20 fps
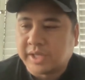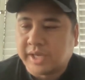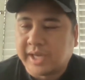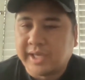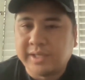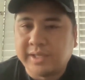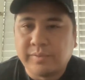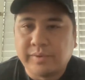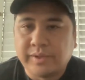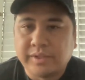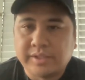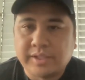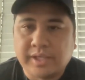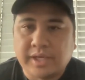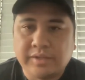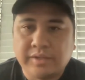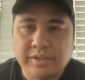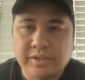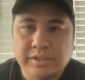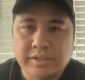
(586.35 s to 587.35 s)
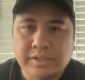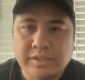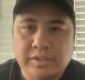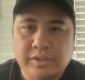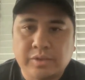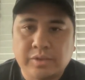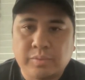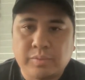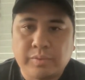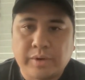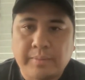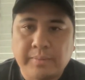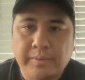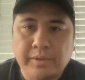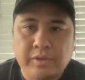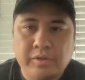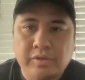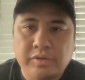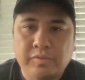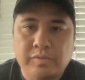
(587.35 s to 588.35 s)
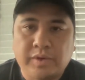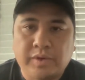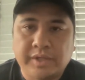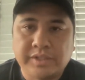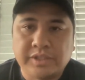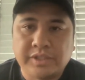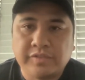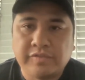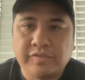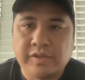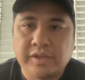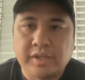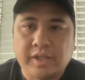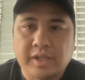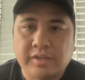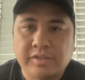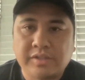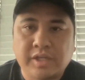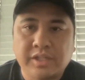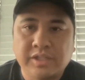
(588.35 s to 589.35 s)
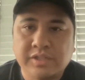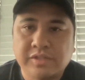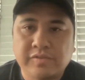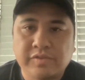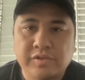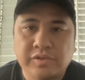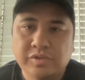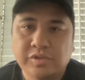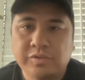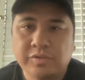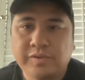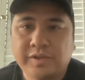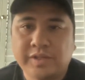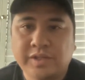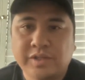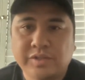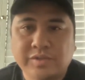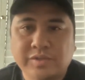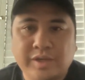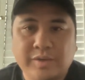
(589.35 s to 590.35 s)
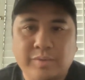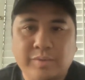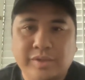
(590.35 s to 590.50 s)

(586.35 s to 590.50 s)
I went down this you know rabbit hole of watching vid- like tons of YouTube videos, right?